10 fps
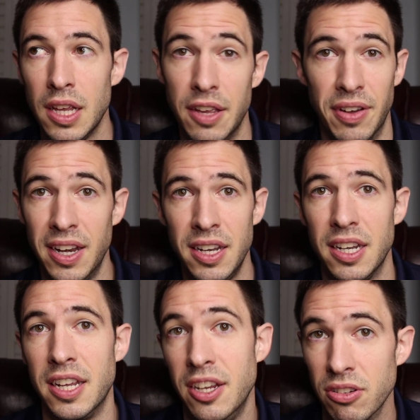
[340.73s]
If I
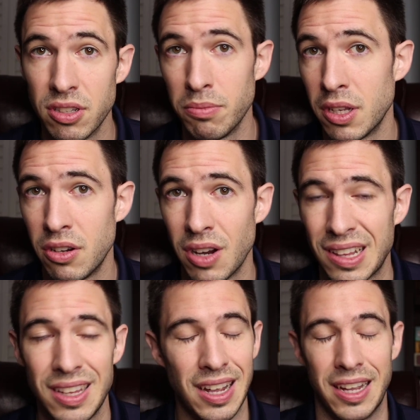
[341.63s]
didn't hear something
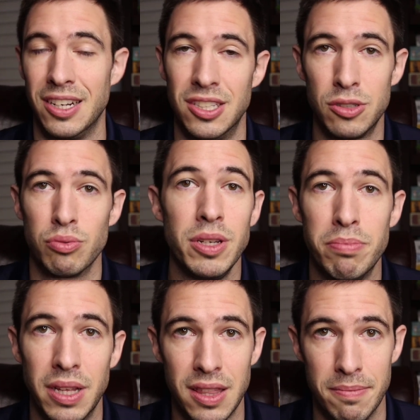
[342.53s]
correctly, I can just
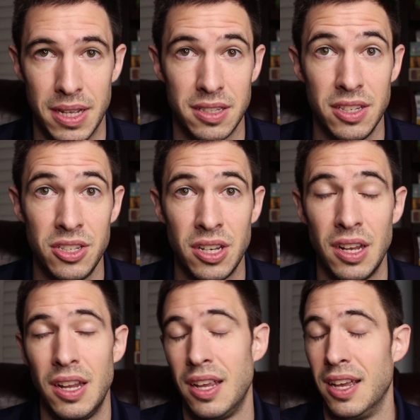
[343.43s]
replay the message
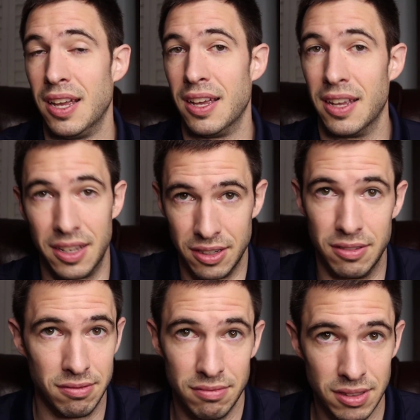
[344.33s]

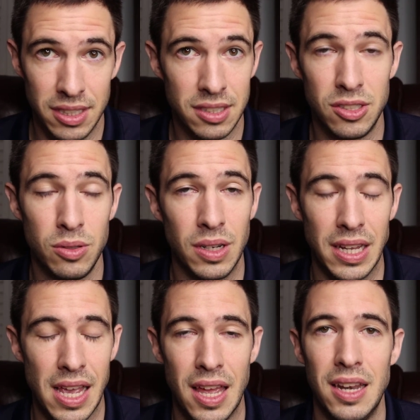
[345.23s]
and listen to it
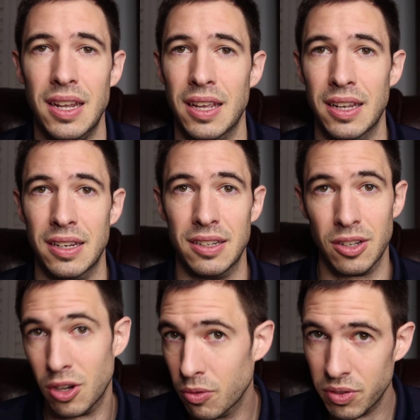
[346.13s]
again, and
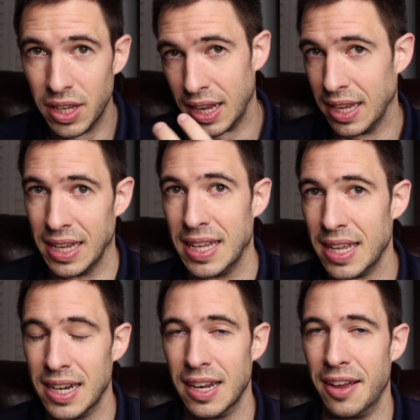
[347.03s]
hopefully I can
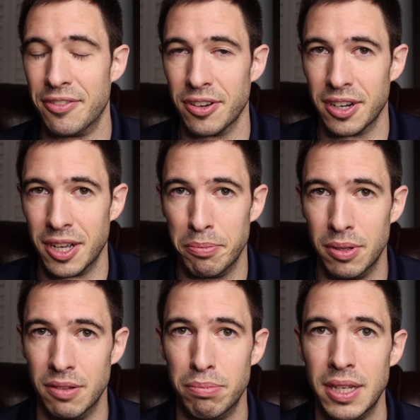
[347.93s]
get it after a
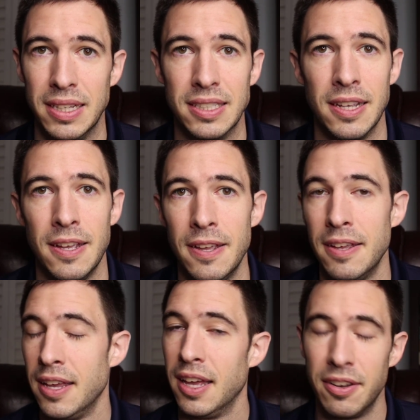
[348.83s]
couple of plays.
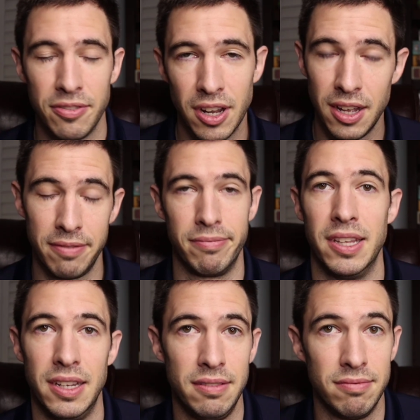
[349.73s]
And if not,
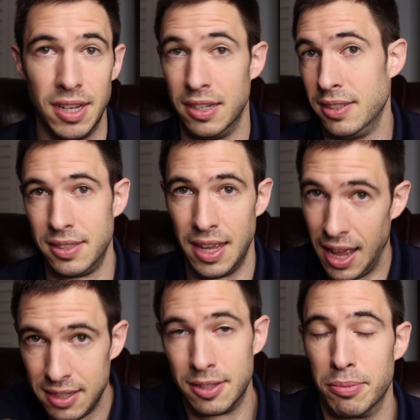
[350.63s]
then I just
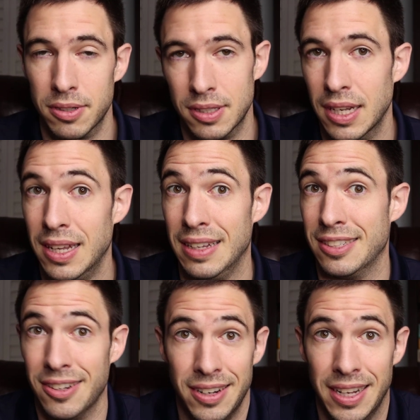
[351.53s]
ask the person, hey,
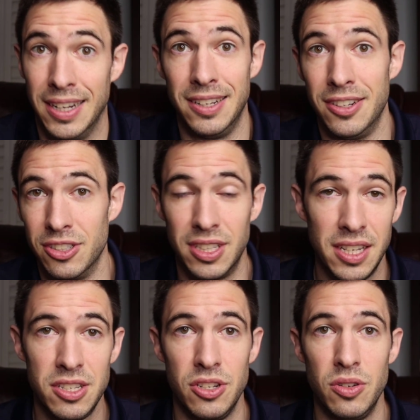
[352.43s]
sorry, I didn't
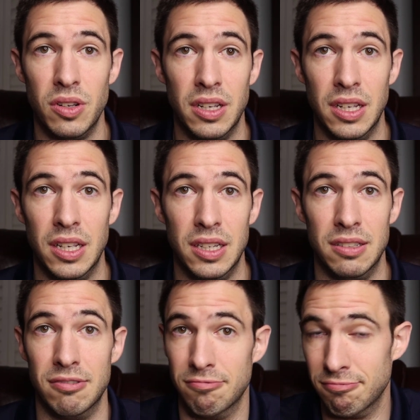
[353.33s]
understand you,
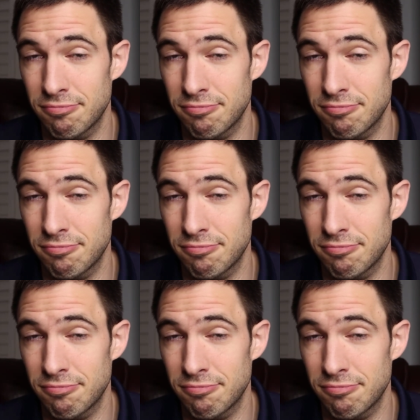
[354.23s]
and